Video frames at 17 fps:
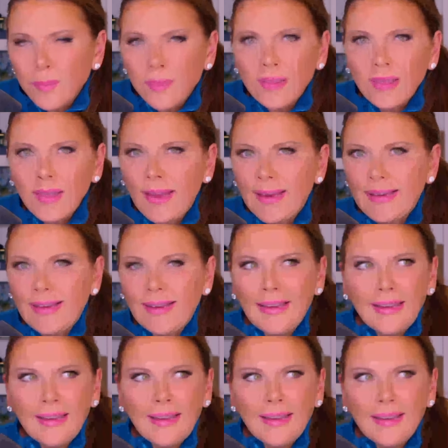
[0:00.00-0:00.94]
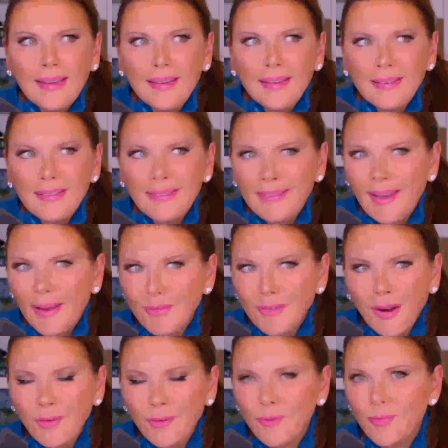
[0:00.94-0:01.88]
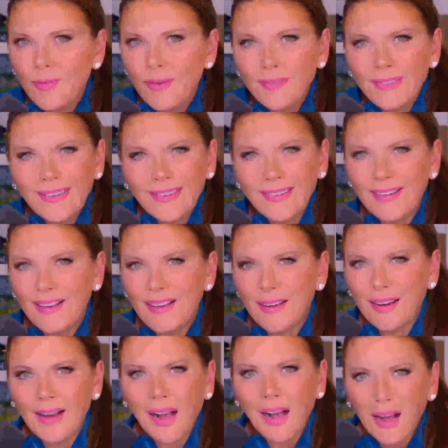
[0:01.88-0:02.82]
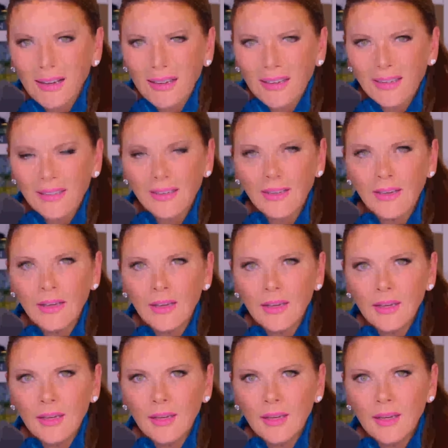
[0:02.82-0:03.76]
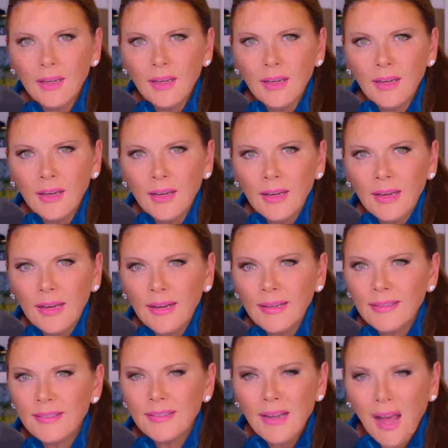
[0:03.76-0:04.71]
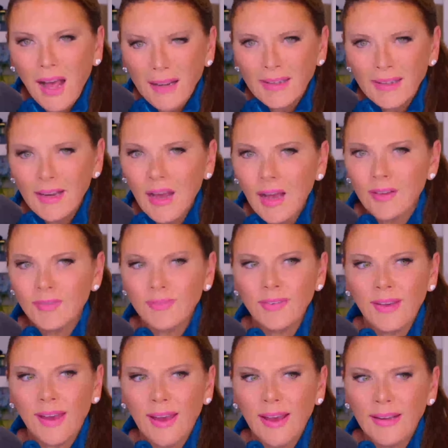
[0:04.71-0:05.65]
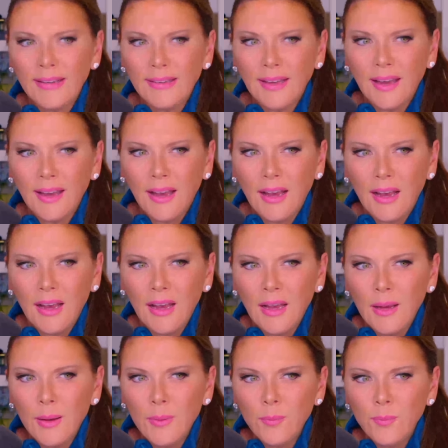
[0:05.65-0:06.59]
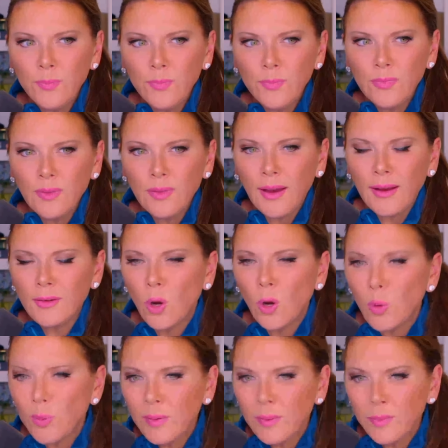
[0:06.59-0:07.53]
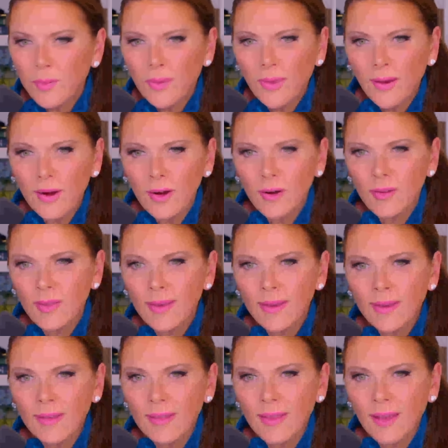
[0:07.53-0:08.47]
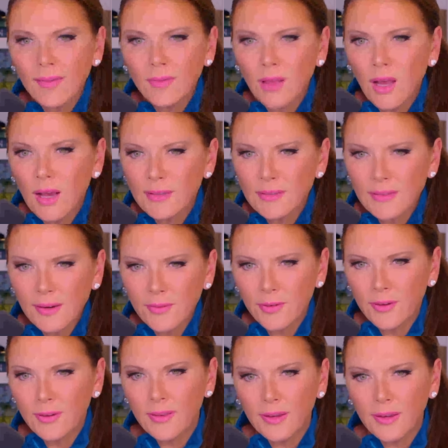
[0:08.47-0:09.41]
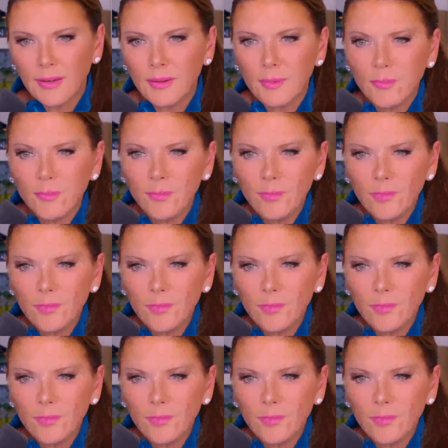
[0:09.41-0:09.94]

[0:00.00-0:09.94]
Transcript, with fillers: but like 750 isn't going to cut it. It's not enough. And I know people there that have lost everything.